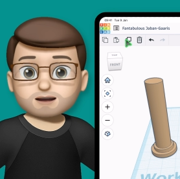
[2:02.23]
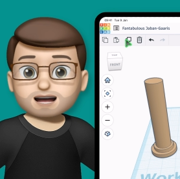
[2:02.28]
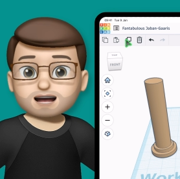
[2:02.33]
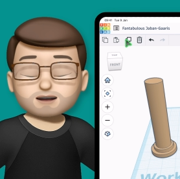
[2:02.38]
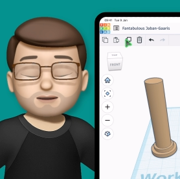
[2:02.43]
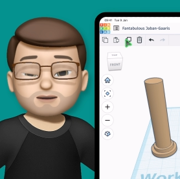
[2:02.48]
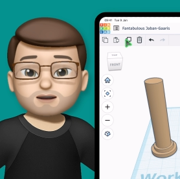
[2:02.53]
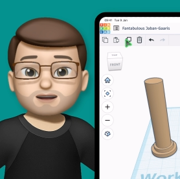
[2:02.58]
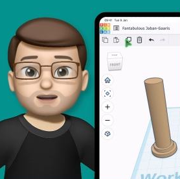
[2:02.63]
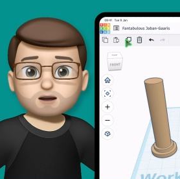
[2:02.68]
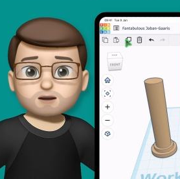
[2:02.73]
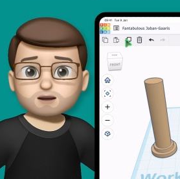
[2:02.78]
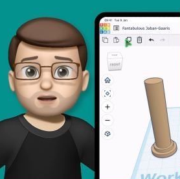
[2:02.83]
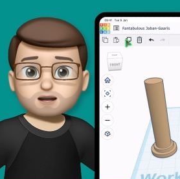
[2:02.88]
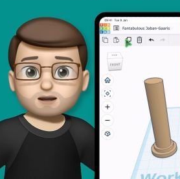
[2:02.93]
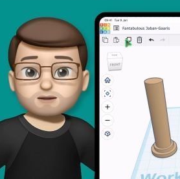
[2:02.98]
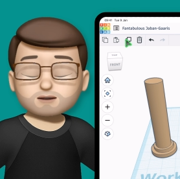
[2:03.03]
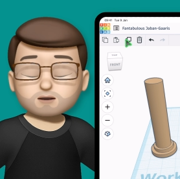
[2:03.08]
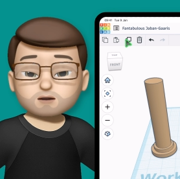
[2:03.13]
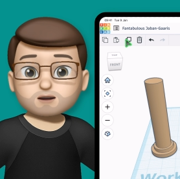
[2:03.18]
If I don't, I
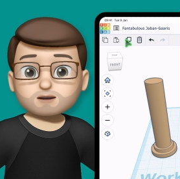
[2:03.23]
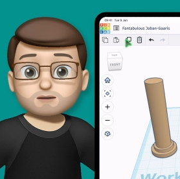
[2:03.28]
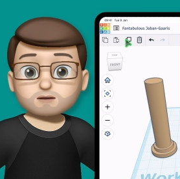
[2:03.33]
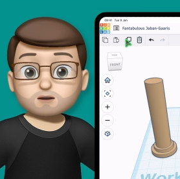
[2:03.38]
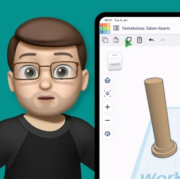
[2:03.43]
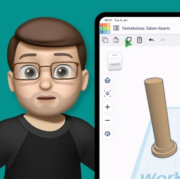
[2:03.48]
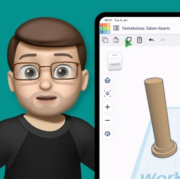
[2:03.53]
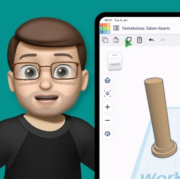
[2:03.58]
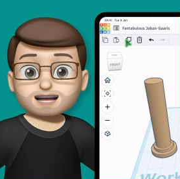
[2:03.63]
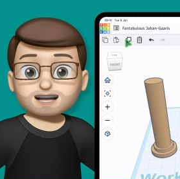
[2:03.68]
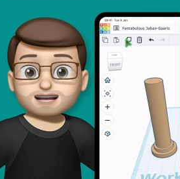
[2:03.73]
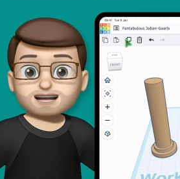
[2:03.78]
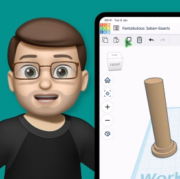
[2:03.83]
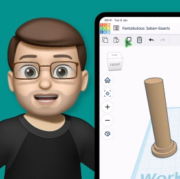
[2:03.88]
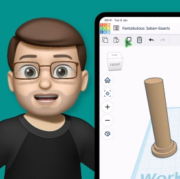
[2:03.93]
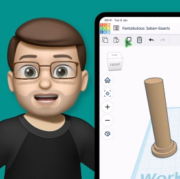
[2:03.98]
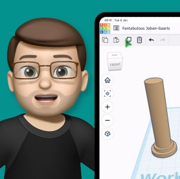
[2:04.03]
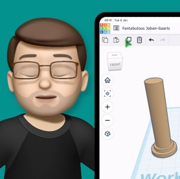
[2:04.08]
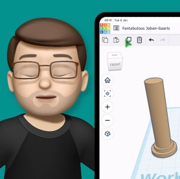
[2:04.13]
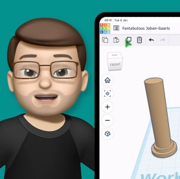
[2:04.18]
can of course move it,
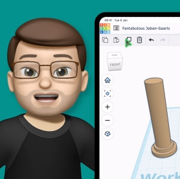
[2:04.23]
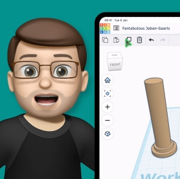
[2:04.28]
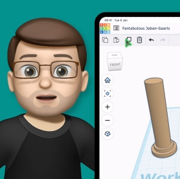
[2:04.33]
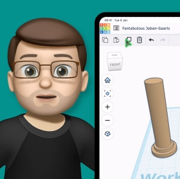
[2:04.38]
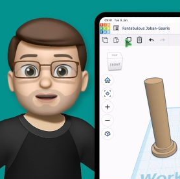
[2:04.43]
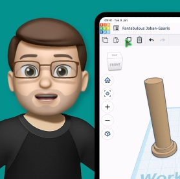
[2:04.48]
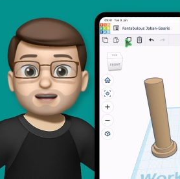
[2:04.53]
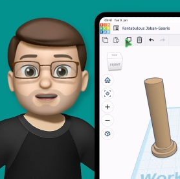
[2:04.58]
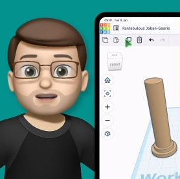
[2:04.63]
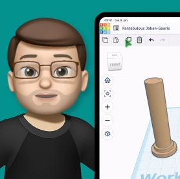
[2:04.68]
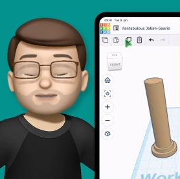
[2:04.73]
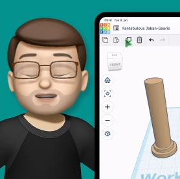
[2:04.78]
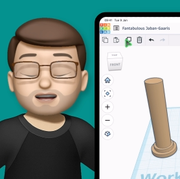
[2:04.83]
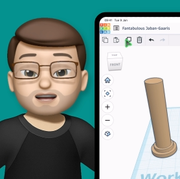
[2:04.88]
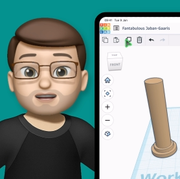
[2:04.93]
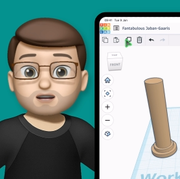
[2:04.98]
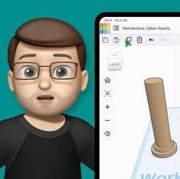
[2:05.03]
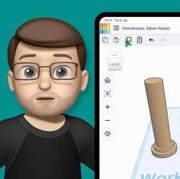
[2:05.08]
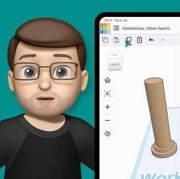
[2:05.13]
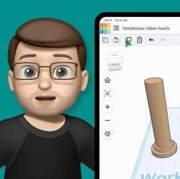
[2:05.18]
but now I can just press
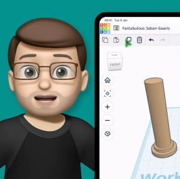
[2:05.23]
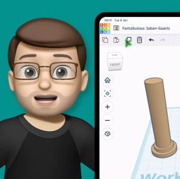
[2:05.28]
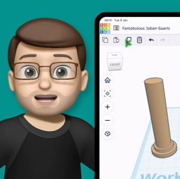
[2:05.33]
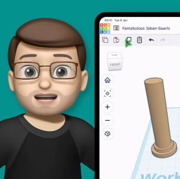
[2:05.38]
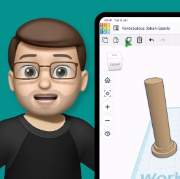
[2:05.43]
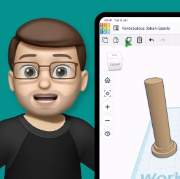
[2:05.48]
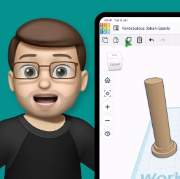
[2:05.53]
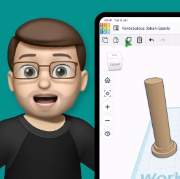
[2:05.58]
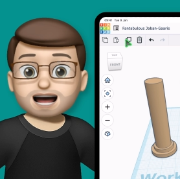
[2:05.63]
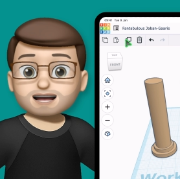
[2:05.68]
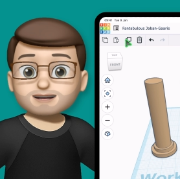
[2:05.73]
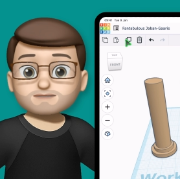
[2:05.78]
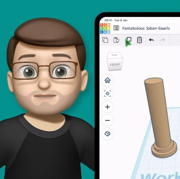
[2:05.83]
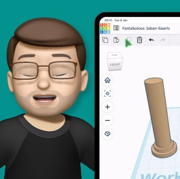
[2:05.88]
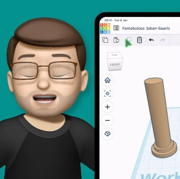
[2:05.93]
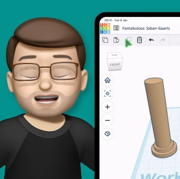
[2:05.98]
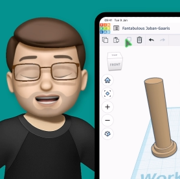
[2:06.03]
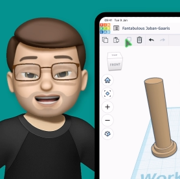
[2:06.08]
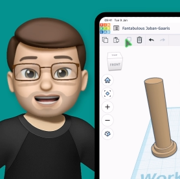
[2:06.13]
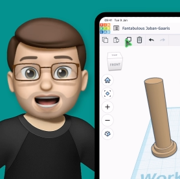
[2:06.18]
duplicate again,
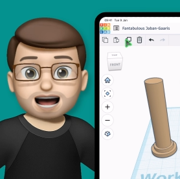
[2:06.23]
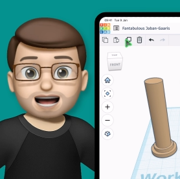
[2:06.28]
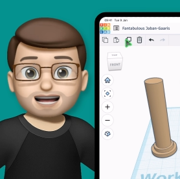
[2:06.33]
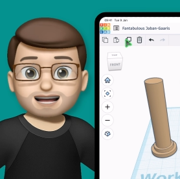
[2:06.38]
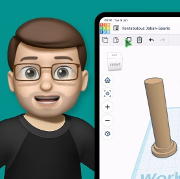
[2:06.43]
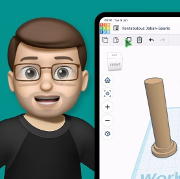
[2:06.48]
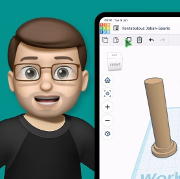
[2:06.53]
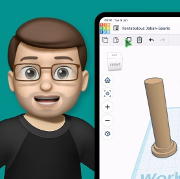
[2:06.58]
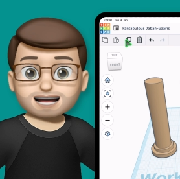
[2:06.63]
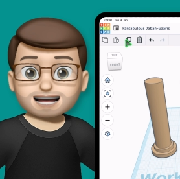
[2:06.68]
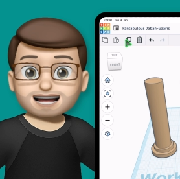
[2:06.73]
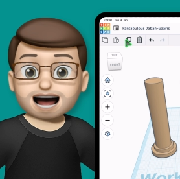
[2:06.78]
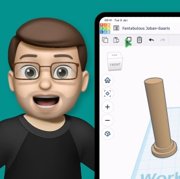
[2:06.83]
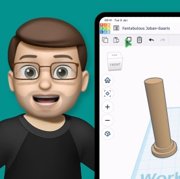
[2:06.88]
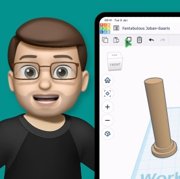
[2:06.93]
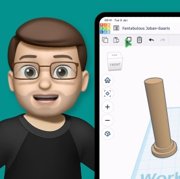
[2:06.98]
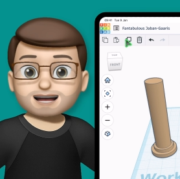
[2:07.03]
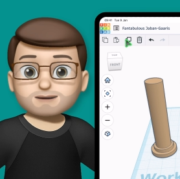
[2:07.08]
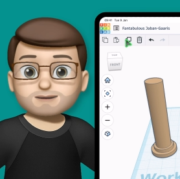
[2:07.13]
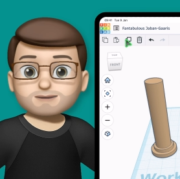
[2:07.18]
and again, and
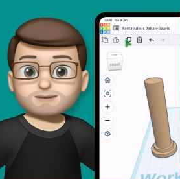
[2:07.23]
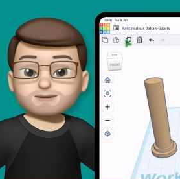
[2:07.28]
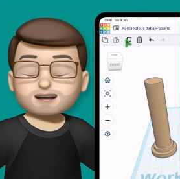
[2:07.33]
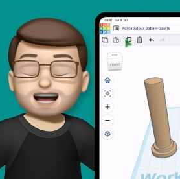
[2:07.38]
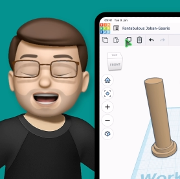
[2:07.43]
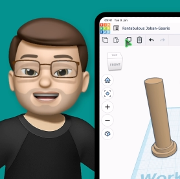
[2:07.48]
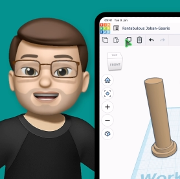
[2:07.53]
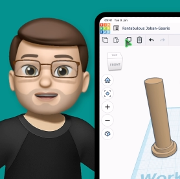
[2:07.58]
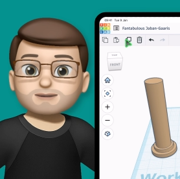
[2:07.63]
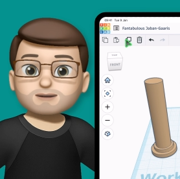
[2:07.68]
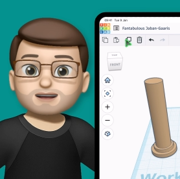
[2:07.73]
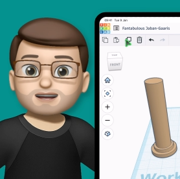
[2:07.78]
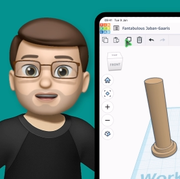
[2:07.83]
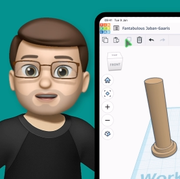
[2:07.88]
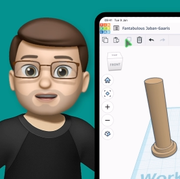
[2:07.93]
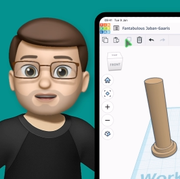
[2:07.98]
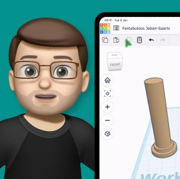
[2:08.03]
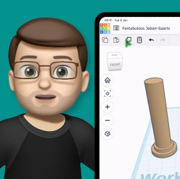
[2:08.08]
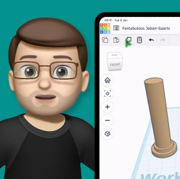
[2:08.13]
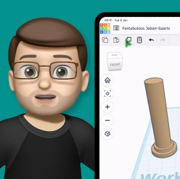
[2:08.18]
again, and it's
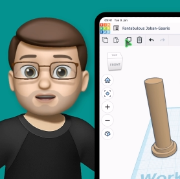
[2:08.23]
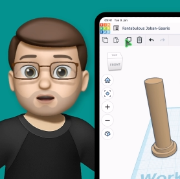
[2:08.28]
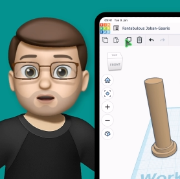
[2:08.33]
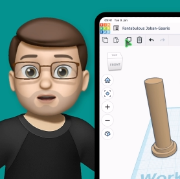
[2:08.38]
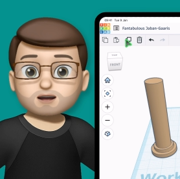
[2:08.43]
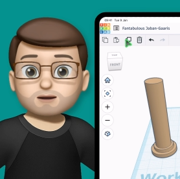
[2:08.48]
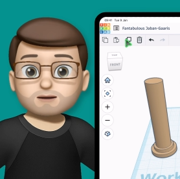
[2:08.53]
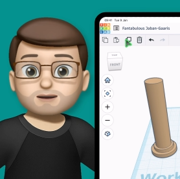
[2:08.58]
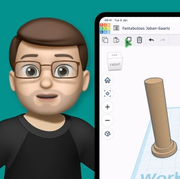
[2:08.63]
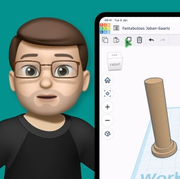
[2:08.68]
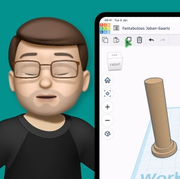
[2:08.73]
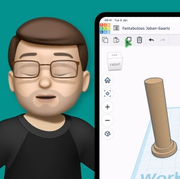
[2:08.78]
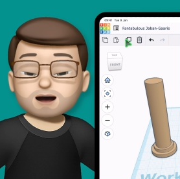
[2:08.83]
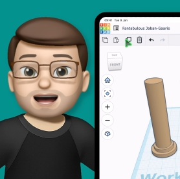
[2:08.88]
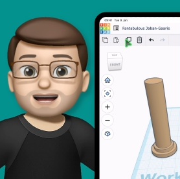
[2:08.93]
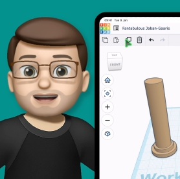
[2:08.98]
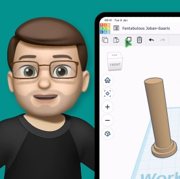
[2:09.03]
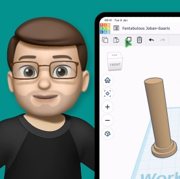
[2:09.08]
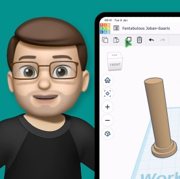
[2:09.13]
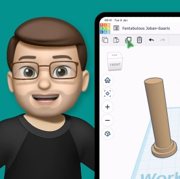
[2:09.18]
positioned those columns
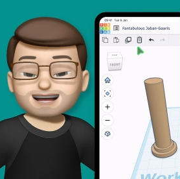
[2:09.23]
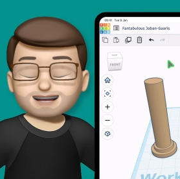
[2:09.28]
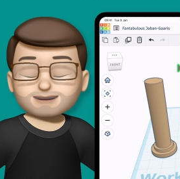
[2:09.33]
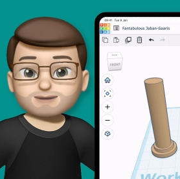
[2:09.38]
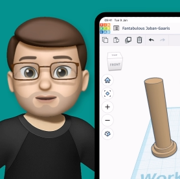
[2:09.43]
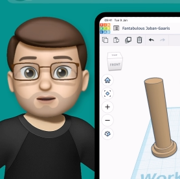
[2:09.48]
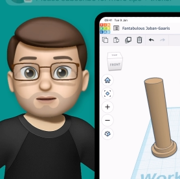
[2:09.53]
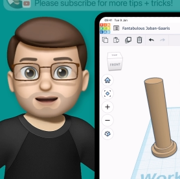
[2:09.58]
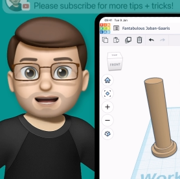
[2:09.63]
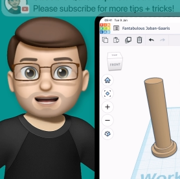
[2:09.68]
perfectly for